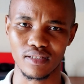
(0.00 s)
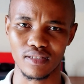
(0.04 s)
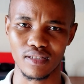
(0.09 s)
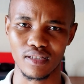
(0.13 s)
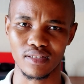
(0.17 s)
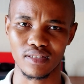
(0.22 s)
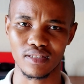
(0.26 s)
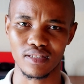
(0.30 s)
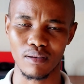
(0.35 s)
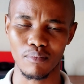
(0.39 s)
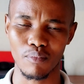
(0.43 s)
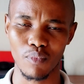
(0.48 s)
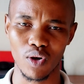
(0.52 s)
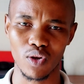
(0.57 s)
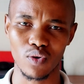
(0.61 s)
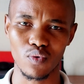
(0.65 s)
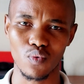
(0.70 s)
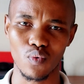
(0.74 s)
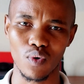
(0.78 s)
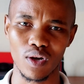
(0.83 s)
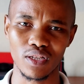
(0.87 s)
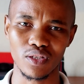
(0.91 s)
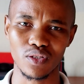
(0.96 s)
someone who
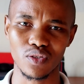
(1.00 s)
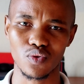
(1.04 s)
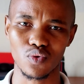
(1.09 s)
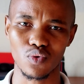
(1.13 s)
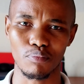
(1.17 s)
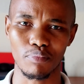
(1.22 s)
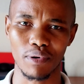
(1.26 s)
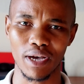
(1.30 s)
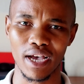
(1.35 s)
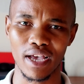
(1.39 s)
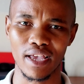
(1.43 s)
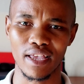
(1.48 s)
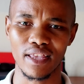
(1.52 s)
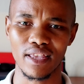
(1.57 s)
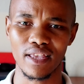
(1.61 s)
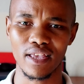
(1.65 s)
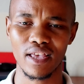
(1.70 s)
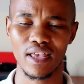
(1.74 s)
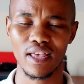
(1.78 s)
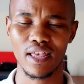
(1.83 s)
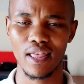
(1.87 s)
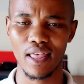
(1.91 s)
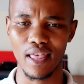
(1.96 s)
wants to buy
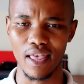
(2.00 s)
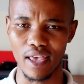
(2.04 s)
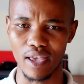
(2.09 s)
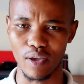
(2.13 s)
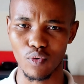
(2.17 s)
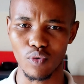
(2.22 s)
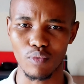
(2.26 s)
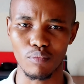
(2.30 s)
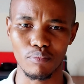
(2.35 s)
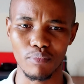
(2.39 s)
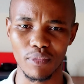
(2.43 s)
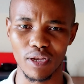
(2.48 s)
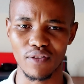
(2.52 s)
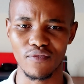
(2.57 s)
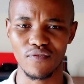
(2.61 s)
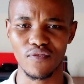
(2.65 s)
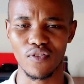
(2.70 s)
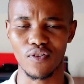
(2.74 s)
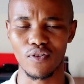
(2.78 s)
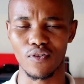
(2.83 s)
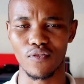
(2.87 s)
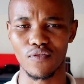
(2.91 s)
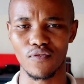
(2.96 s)
equipment
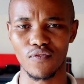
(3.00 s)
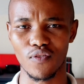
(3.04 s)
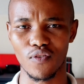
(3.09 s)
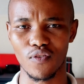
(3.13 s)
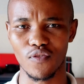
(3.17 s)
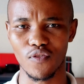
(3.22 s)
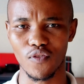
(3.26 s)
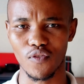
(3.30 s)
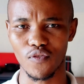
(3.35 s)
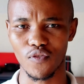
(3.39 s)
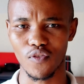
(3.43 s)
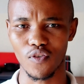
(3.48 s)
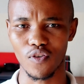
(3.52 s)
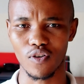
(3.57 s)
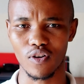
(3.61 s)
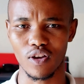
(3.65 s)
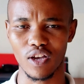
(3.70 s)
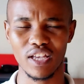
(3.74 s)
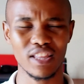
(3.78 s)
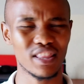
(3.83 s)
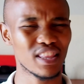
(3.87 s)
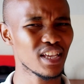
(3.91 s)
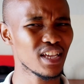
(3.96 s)
for
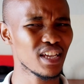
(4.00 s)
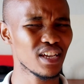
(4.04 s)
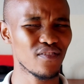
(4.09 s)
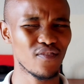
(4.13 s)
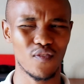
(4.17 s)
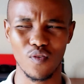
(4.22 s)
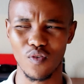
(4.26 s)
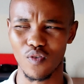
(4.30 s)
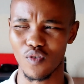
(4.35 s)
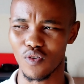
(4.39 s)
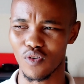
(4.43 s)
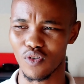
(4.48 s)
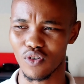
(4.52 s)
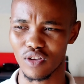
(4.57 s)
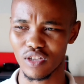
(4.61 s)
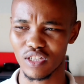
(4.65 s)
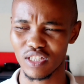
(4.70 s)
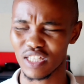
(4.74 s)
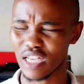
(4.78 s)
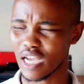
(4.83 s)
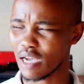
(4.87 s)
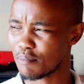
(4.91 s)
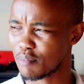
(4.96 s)
I think
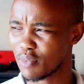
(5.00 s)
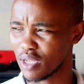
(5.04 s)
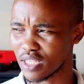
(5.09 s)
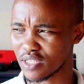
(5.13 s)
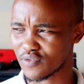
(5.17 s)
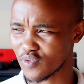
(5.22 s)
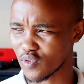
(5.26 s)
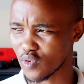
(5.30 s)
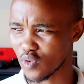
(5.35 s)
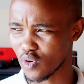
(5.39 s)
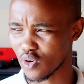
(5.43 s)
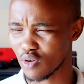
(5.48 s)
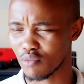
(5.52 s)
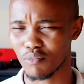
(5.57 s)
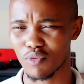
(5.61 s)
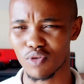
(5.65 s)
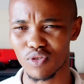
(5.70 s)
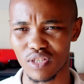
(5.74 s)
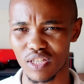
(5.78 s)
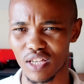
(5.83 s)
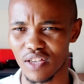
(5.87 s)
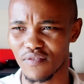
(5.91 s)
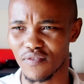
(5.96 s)
it applies for
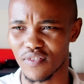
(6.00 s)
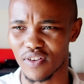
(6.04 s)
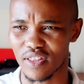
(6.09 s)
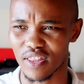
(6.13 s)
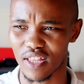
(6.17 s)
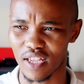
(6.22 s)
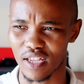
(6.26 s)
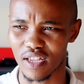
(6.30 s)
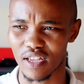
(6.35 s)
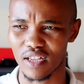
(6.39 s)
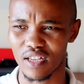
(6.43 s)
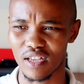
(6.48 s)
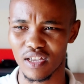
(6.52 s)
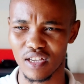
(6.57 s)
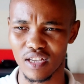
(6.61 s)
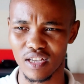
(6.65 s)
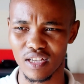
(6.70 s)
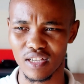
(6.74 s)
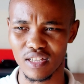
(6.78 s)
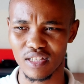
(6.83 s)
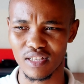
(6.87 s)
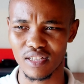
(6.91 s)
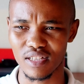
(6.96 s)
almost everything.
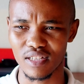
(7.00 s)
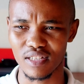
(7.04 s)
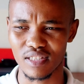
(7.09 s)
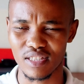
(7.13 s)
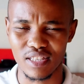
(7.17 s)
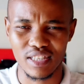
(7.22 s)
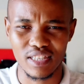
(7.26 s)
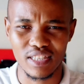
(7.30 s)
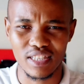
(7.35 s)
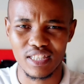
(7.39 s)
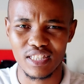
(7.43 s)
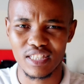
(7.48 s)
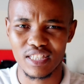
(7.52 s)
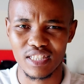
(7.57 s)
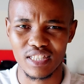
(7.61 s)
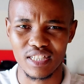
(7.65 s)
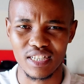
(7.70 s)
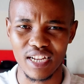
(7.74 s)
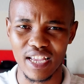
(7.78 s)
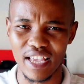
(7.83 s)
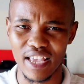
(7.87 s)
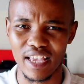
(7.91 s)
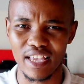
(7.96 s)
It's
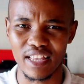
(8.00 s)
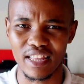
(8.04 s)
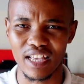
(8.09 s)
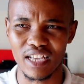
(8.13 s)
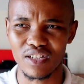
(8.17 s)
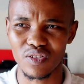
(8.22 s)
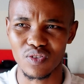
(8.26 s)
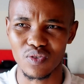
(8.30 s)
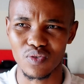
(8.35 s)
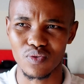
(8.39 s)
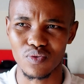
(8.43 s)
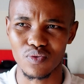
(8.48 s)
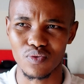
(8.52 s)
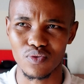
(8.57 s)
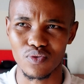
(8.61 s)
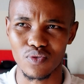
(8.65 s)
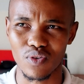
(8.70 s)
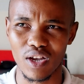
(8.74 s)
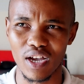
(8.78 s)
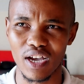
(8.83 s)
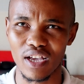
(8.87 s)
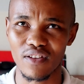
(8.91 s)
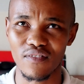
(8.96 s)
rare that you
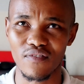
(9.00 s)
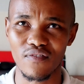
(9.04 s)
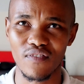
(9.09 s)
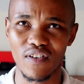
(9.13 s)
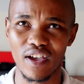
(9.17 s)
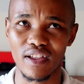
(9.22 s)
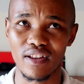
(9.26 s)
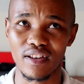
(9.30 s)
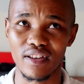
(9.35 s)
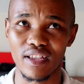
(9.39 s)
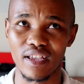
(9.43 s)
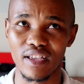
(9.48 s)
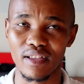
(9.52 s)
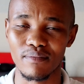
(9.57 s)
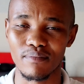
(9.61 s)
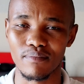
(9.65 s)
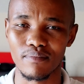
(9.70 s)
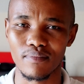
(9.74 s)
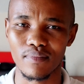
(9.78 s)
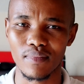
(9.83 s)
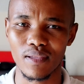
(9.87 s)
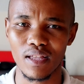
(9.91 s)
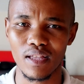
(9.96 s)
can't find,
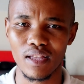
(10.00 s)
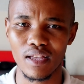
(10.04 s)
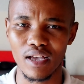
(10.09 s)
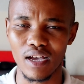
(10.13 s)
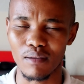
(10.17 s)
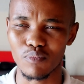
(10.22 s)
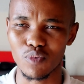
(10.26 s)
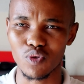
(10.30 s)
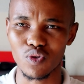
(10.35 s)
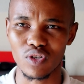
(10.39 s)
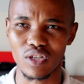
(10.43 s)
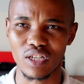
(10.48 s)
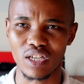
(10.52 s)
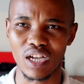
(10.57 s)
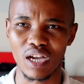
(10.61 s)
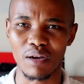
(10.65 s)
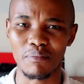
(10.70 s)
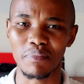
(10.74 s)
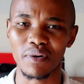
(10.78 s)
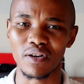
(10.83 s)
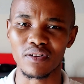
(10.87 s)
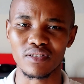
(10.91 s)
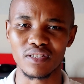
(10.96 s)
and I'm talking
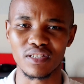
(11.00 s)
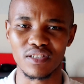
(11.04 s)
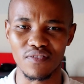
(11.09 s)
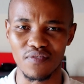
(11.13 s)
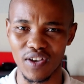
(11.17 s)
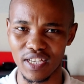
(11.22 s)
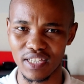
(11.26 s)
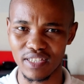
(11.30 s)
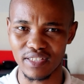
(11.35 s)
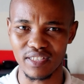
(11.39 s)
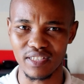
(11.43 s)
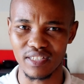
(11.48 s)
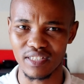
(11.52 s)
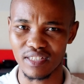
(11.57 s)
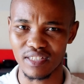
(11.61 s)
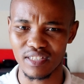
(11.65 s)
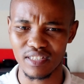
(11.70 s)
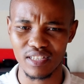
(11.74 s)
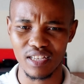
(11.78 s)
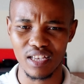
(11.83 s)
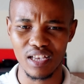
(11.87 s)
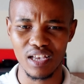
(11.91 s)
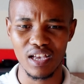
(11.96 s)
about
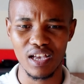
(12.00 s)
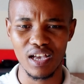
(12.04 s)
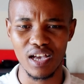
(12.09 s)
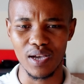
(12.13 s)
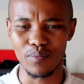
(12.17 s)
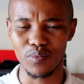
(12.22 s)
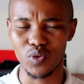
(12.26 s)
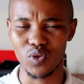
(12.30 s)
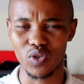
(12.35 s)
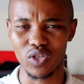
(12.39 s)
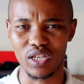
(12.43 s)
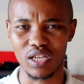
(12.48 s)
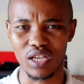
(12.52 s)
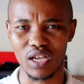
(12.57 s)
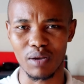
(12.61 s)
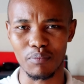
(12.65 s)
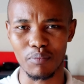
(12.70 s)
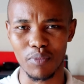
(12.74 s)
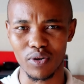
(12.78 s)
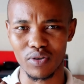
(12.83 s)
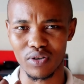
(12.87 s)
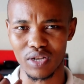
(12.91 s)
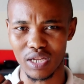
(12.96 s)
devices, I'm talking
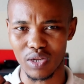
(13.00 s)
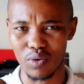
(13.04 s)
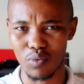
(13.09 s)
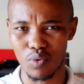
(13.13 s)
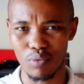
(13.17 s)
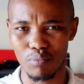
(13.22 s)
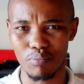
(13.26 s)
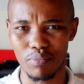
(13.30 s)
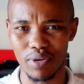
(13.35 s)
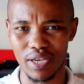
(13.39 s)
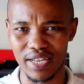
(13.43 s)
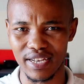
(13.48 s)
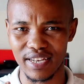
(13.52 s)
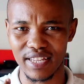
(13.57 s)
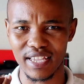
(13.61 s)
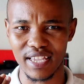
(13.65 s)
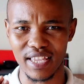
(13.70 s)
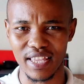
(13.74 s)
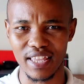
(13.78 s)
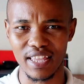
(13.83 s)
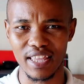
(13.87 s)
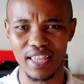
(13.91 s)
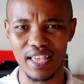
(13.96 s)
about equipment,
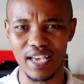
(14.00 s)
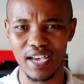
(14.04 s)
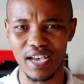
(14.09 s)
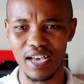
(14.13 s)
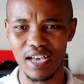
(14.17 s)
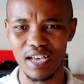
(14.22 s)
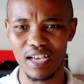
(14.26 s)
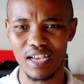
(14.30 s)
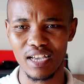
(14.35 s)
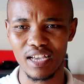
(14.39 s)
gear,